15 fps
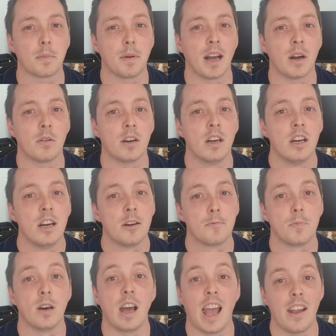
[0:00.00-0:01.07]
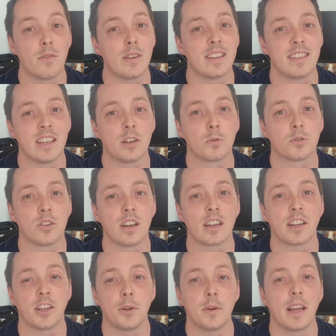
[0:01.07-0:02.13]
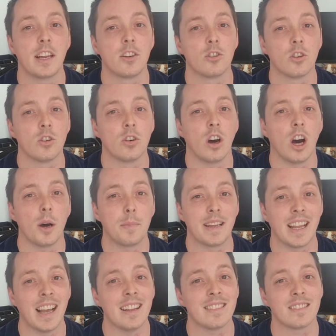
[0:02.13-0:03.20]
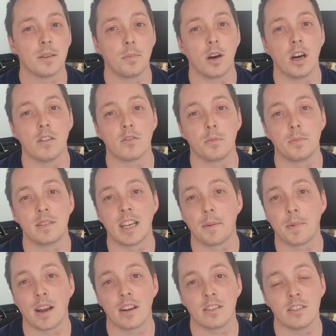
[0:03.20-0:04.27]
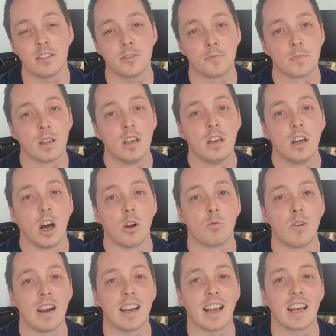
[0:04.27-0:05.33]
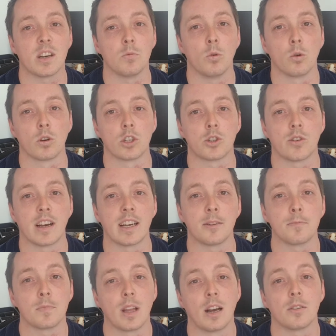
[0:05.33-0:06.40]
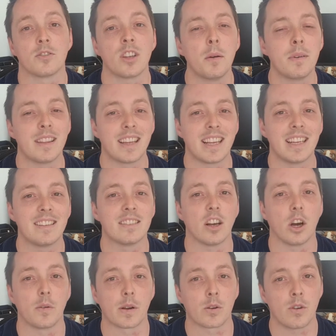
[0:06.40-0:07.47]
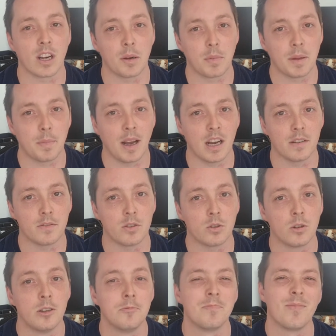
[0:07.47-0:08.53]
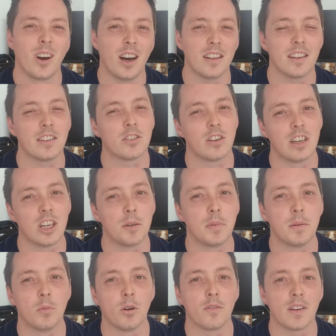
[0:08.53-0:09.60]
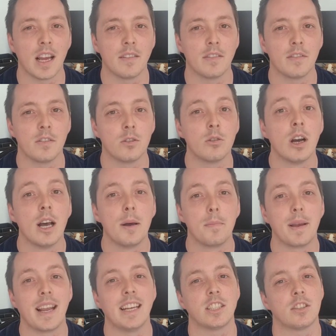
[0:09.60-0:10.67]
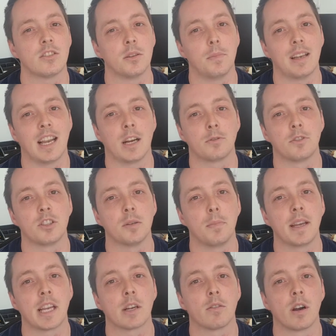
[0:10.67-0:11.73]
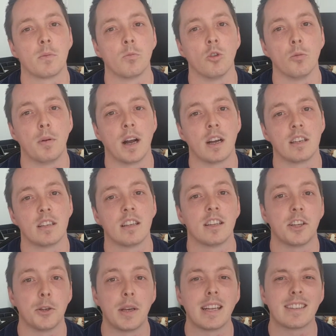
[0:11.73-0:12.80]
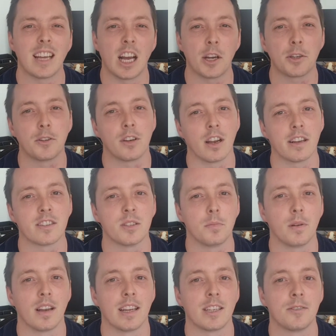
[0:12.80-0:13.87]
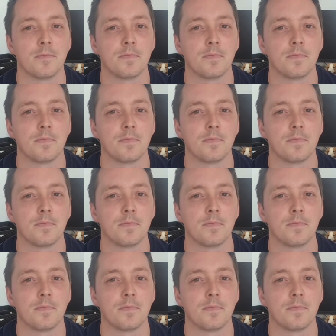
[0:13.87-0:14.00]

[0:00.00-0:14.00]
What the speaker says: power that every single psychic unit in your army gets, apart from named characters. A relic and a warded trait. Now, some of these are incredibly powerful, Others are a little bit more flavourful, but each of them allows you to make your own warband, unique to how you'd like to play.